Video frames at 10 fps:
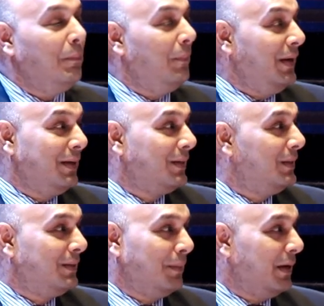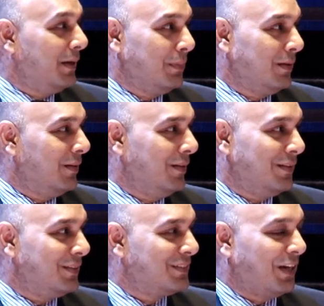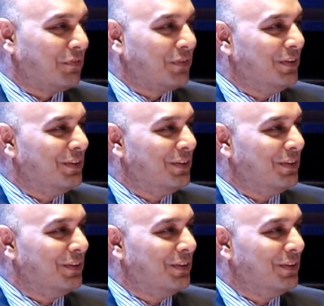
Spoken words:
pretty debatable stuff,